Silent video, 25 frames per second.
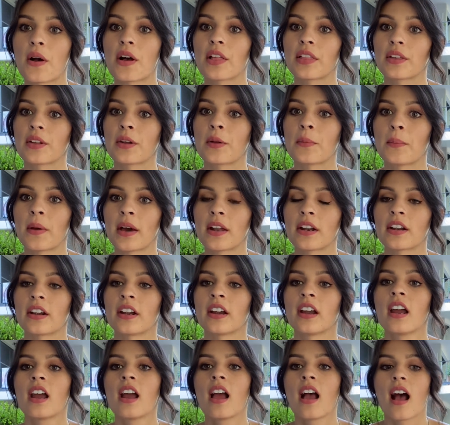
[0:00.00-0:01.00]
a little better
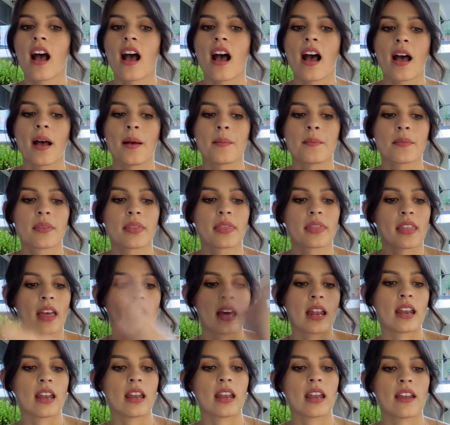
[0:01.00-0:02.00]

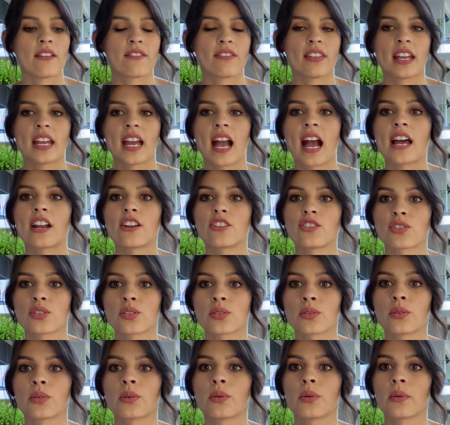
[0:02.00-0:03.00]
than if they had a
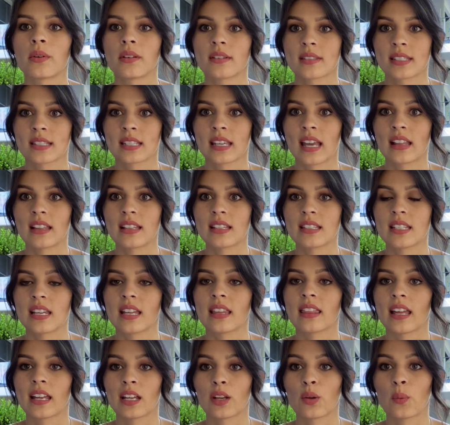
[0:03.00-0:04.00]
true
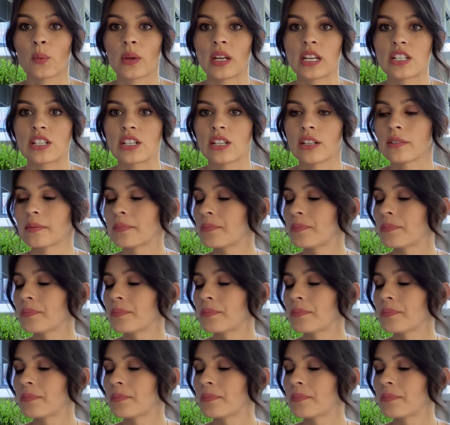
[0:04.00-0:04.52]
skeleton like we do.